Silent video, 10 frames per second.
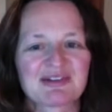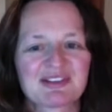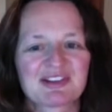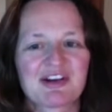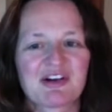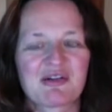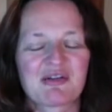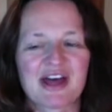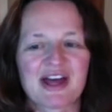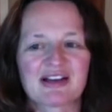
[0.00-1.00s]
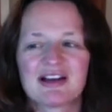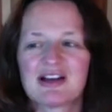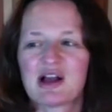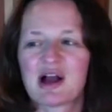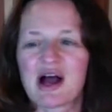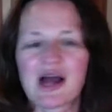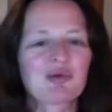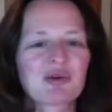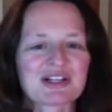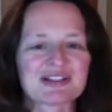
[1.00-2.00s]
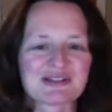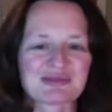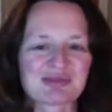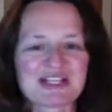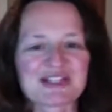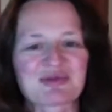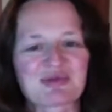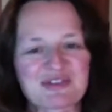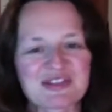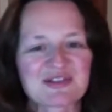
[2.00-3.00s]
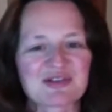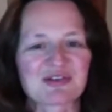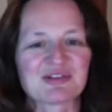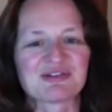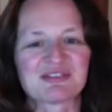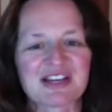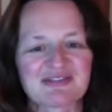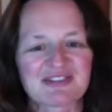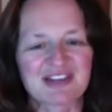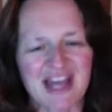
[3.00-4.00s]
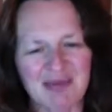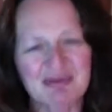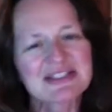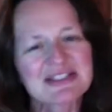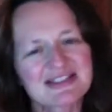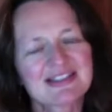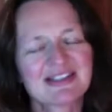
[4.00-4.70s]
to know that I work in this place where this circle of life happens.